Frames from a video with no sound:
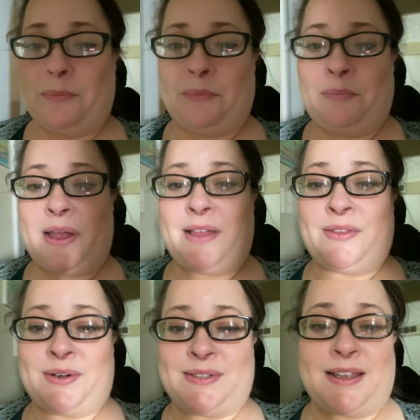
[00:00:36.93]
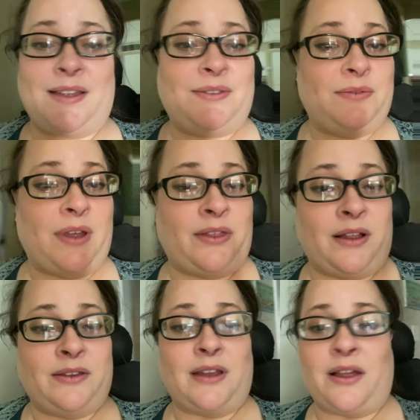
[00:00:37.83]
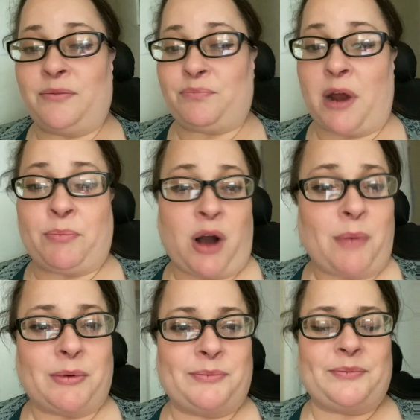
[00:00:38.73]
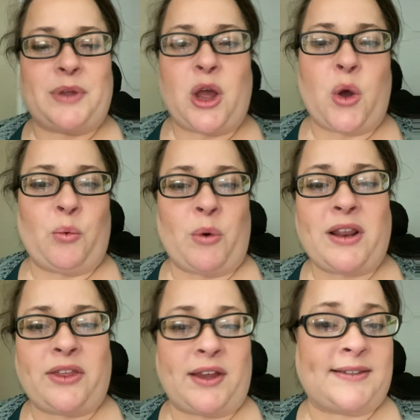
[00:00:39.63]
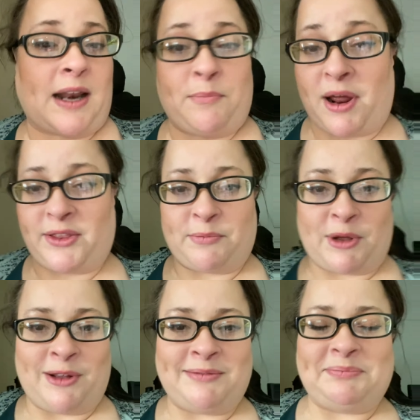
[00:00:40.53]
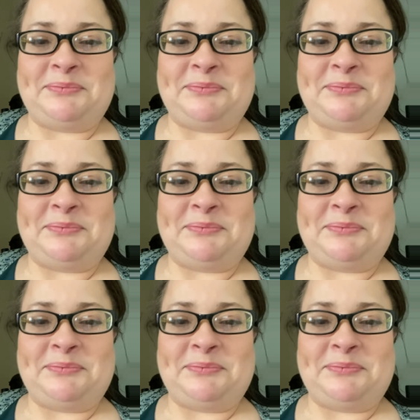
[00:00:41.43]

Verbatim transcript: But there's a, a, a, a problem. One of the things that I bought at the mall